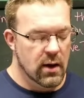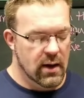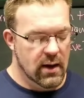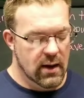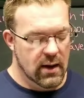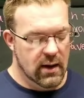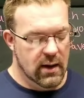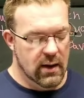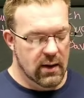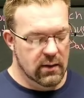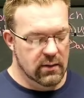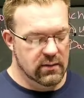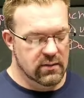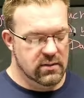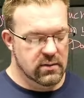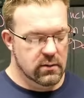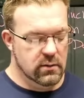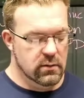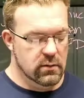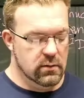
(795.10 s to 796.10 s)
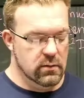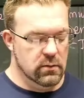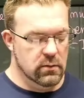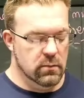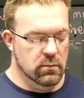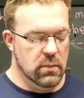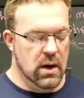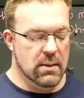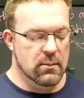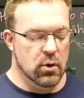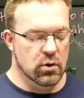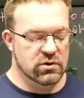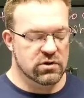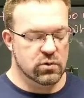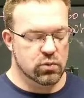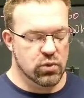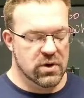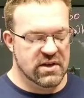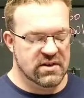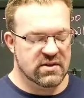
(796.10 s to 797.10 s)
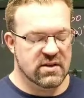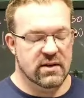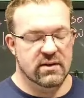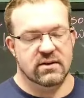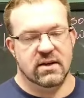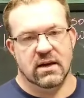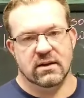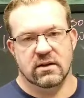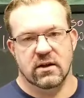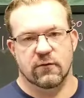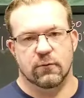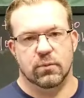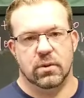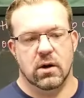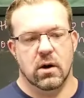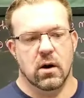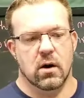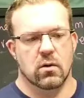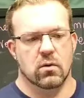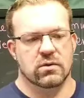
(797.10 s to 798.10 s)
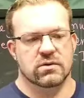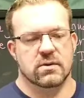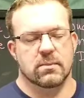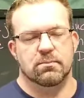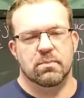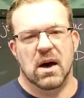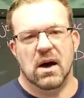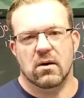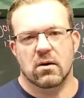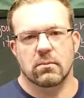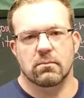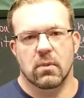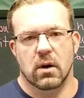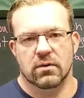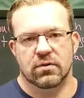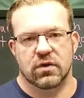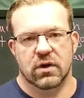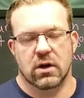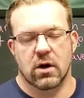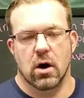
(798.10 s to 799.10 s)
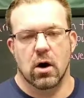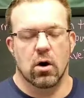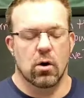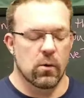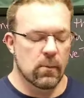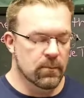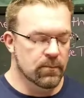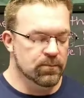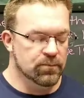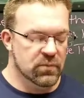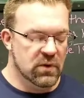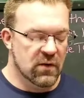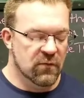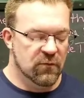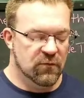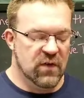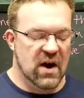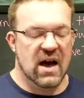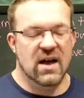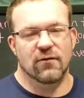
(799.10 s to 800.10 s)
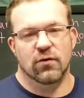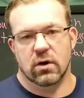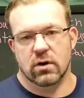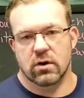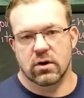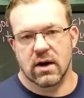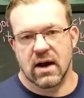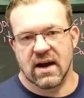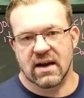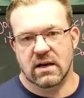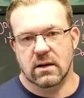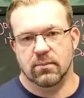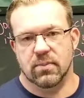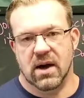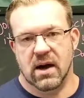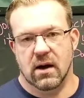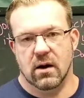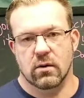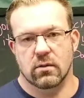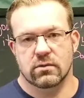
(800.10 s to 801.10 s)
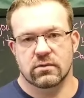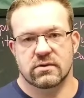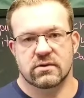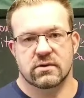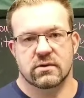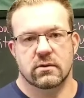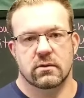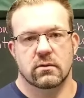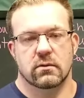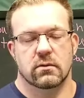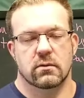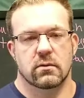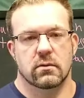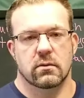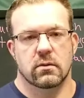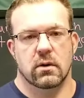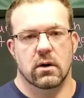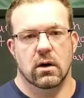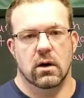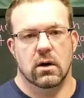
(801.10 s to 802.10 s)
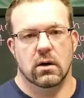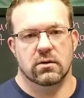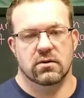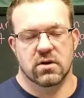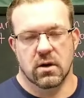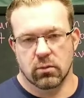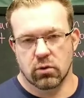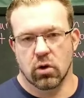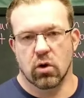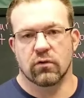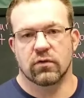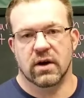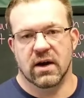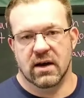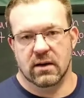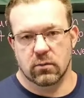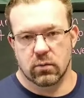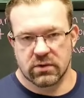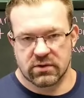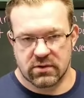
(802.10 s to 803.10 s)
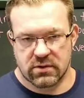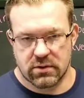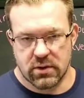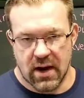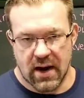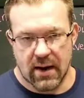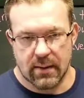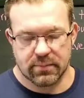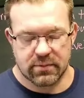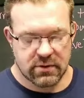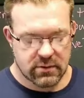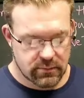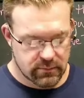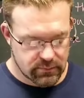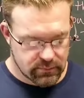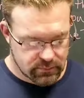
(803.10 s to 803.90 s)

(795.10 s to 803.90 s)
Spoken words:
And my most recent deadlift PR was about a month ago, 580 pounds double overhand with straps.